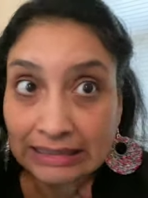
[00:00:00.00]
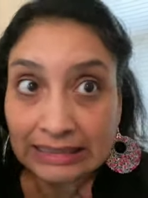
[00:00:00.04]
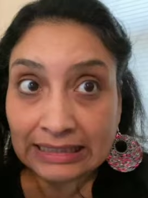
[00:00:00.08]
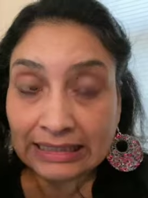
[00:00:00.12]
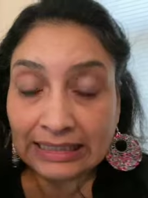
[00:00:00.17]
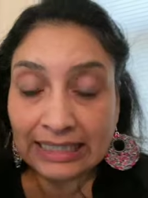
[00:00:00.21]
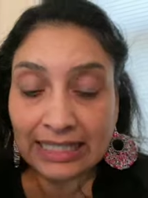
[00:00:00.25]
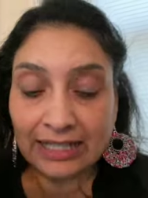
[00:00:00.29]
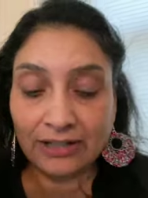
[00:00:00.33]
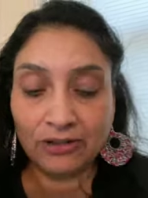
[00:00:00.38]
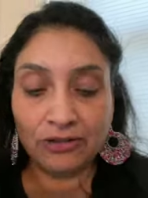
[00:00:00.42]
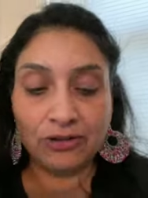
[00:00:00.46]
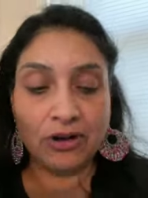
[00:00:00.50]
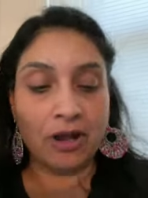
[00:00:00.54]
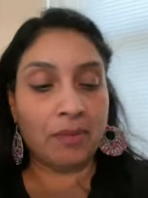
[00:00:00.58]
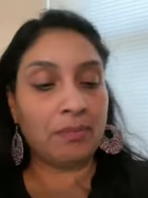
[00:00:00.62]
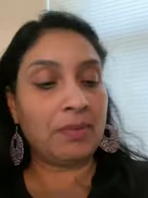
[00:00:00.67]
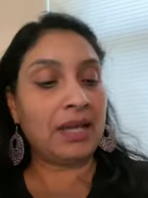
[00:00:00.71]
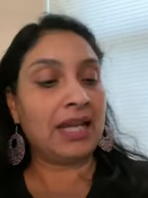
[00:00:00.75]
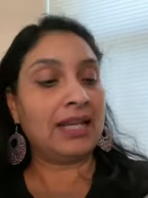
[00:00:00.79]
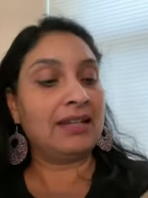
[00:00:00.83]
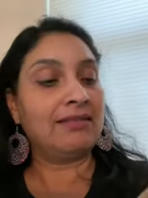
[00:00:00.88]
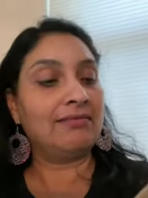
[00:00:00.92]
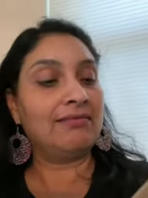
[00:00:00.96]
didn't drop
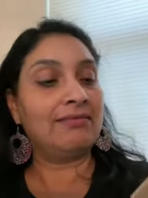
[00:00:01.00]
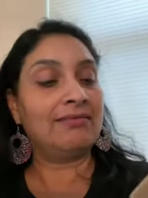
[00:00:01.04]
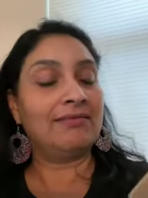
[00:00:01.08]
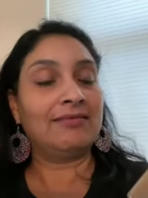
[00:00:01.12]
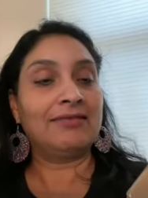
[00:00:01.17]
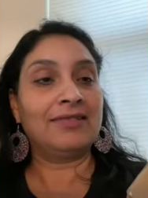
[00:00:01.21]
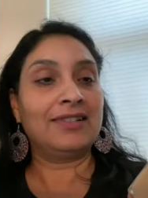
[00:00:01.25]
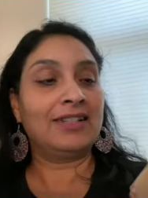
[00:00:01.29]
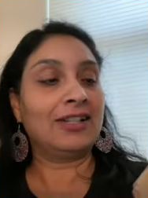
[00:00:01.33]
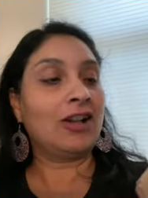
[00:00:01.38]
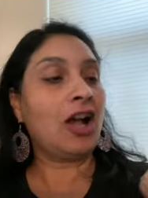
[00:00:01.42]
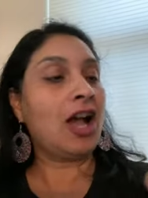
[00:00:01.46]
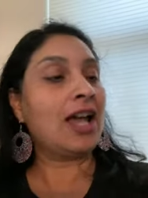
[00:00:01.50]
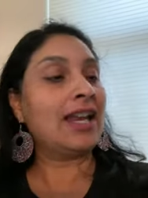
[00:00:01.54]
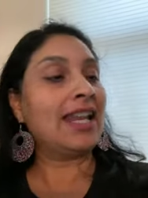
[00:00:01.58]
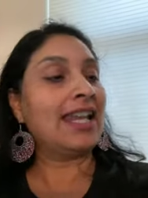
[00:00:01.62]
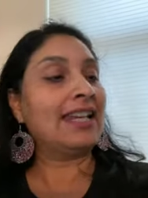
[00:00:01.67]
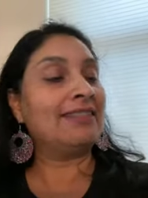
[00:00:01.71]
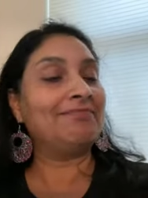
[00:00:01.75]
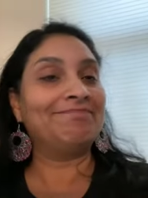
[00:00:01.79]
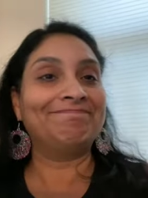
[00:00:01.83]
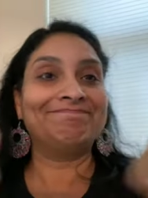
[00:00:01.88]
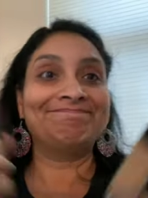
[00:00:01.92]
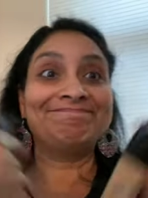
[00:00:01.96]
it. Caught
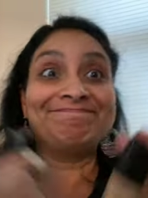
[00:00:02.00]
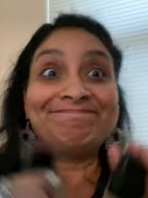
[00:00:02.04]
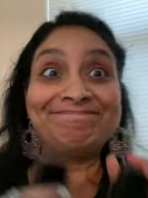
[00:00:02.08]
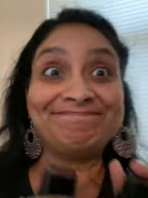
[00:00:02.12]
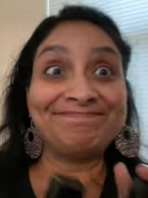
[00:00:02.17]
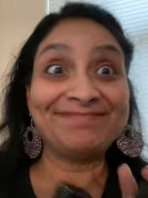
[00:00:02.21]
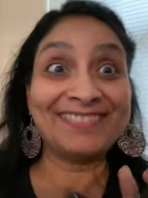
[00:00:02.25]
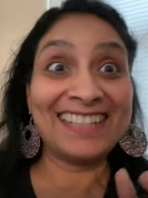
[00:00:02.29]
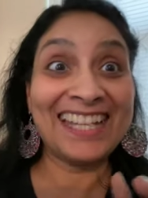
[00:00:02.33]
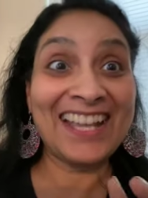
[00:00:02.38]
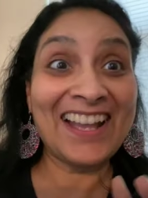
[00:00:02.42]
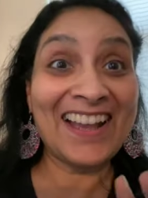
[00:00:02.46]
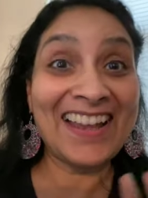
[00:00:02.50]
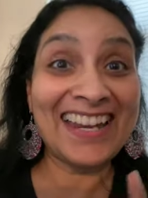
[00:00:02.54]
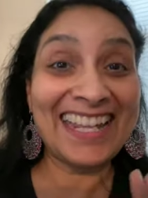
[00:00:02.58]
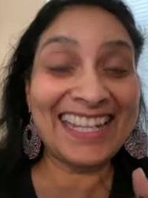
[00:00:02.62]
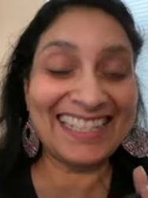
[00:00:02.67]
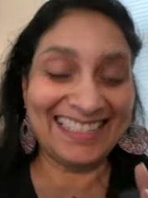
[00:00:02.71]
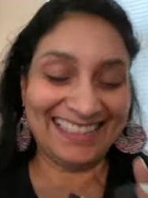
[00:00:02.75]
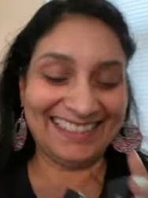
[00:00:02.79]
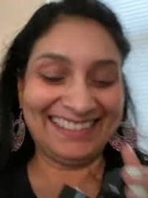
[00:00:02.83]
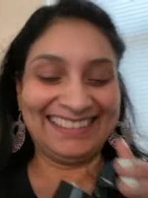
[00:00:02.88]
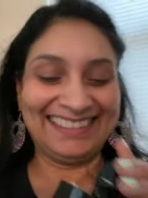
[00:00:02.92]
it. Caught it.